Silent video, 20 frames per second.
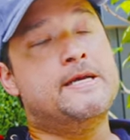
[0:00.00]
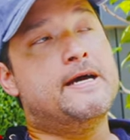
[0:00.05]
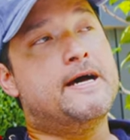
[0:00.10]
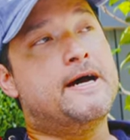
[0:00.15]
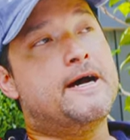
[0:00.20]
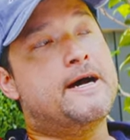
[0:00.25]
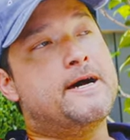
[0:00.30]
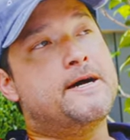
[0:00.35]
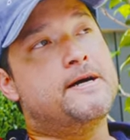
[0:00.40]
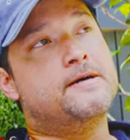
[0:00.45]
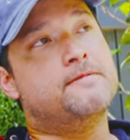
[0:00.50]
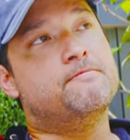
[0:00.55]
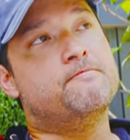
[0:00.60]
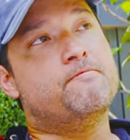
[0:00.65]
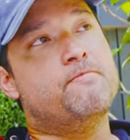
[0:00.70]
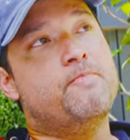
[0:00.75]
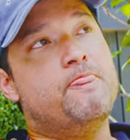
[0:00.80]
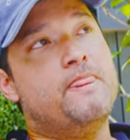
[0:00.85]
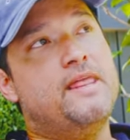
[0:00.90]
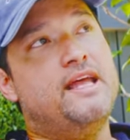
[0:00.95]

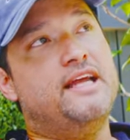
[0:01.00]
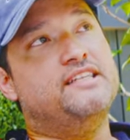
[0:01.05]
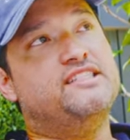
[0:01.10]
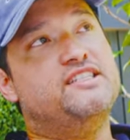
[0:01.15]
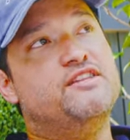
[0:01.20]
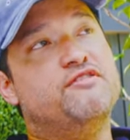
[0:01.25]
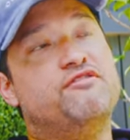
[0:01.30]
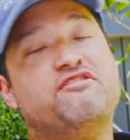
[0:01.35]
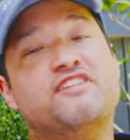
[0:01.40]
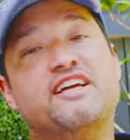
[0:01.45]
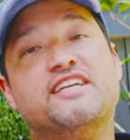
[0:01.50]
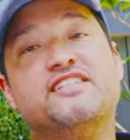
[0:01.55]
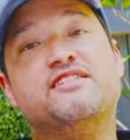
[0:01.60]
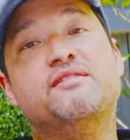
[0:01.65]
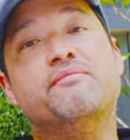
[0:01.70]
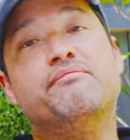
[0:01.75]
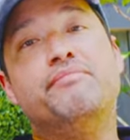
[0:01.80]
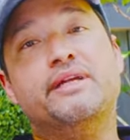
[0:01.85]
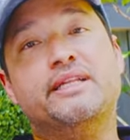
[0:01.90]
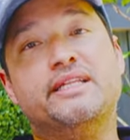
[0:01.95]
um, is the
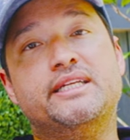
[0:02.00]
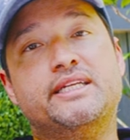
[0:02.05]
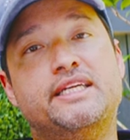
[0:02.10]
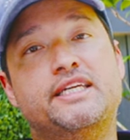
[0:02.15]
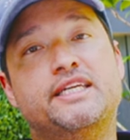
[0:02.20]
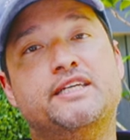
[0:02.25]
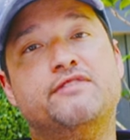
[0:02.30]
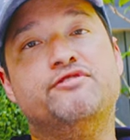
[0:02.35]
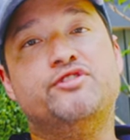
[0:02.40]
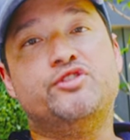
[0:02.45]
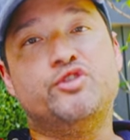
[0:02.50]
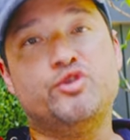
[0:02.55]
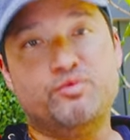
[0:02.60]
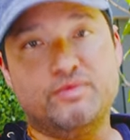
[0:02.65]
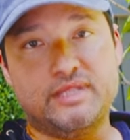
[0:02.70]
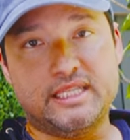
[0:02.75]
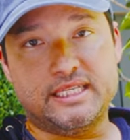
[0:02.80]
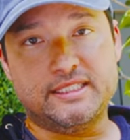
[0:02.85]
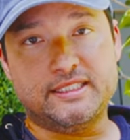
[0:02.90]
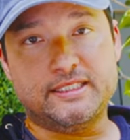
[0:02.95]
flexibility of
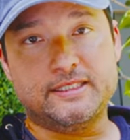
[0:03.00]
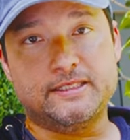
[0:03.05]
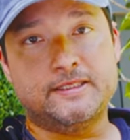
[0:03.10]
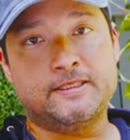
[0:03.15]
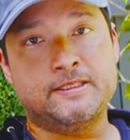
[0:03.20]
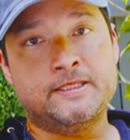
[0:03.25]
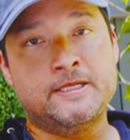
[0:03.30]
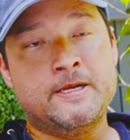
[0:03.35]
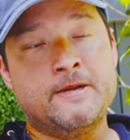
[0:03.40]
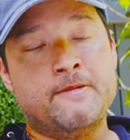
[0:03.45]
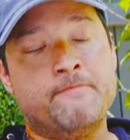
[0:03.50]
zoom lenses.